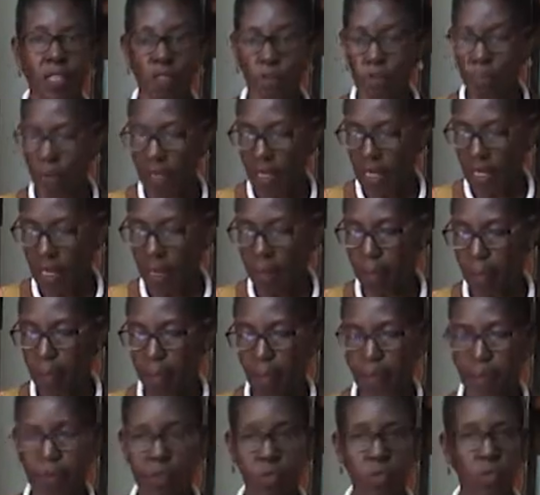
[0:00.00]
speak
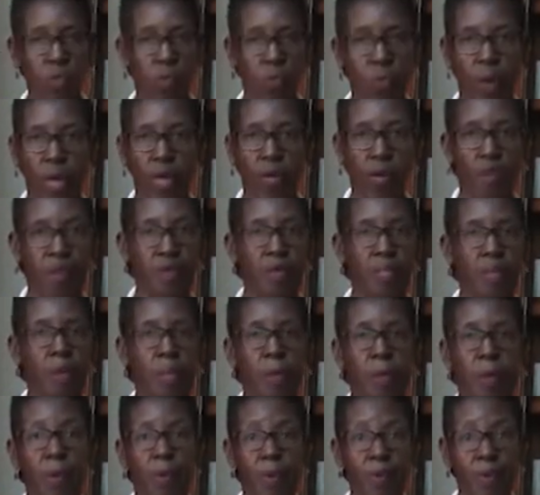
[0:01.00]
about, one of the
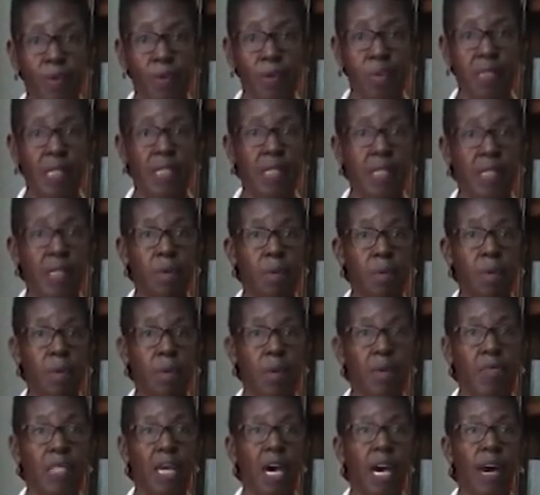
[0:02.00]
poems is
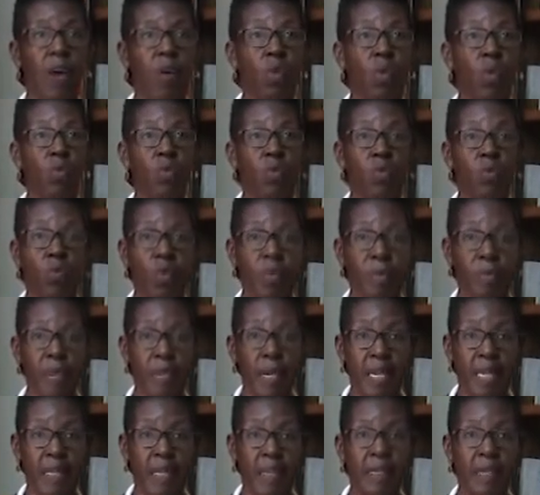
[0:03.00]
about how
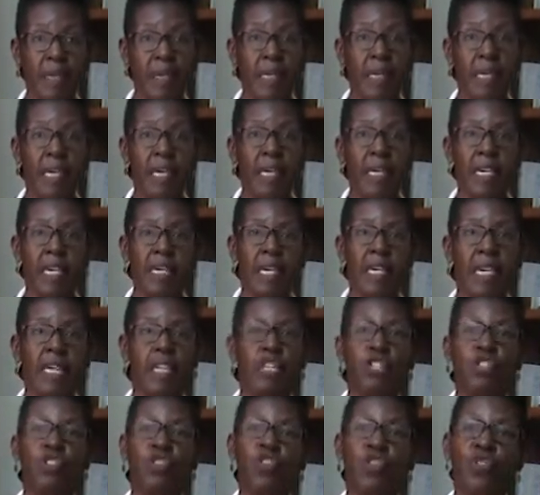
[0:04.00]
women,
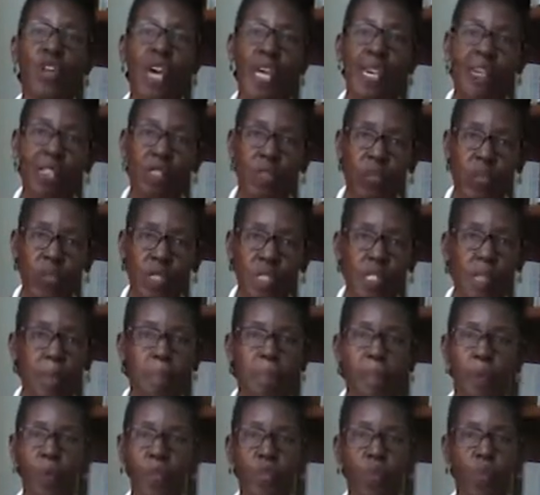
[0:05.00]
in trying to
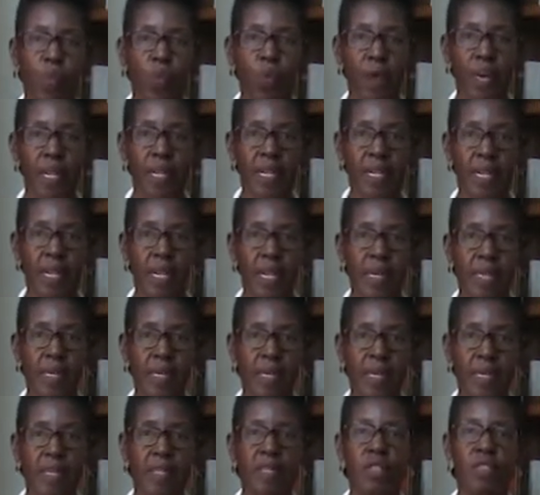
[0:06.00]
support one
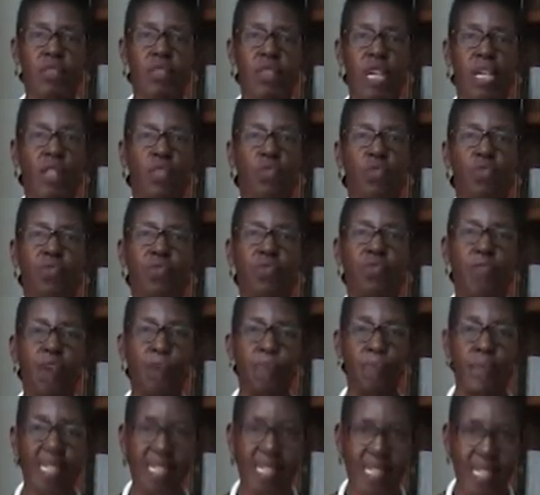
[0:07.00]
another, in trying to
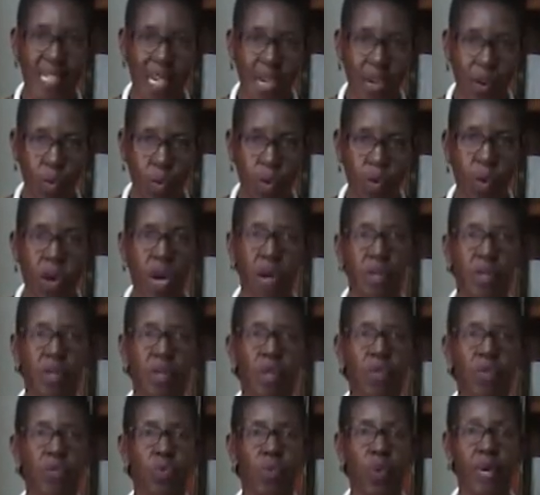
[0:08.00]
form a circle
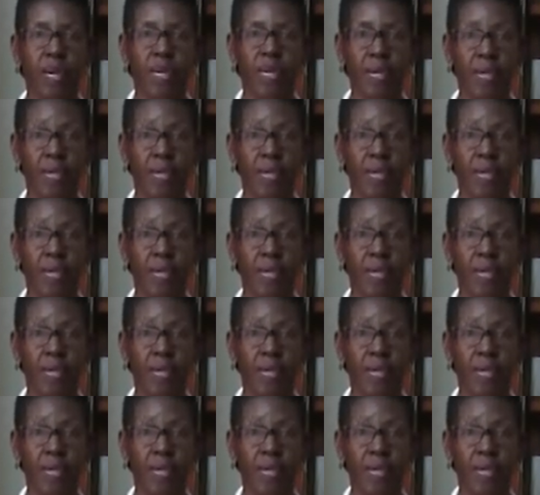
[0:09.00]
around one